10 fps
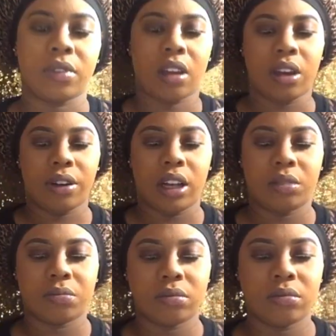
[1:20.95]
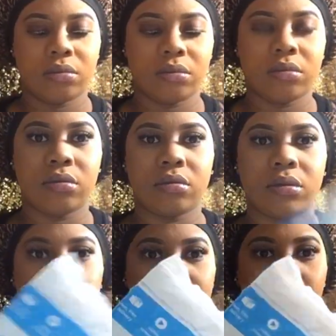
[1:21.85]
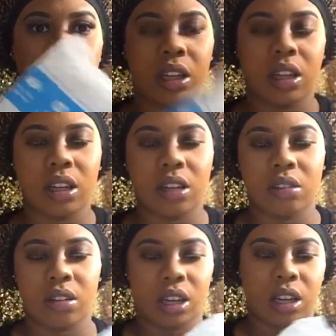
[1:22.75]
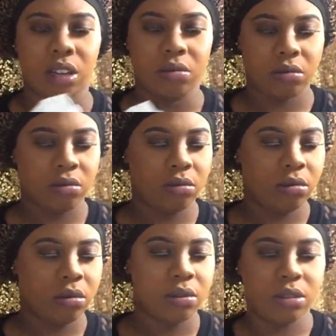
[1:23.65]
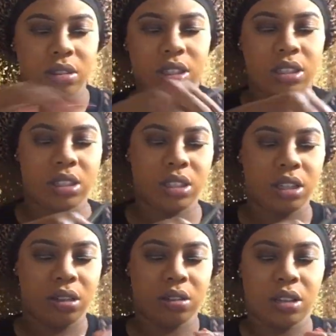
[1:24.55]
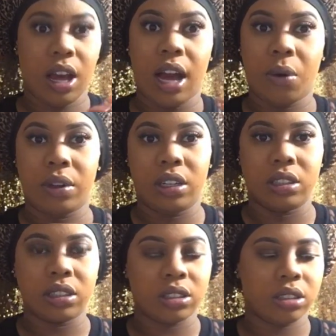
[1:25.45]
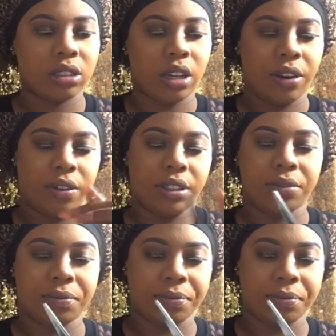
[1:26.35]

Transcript: Alright, this the wig. Okay, let's see how it looks. Alright,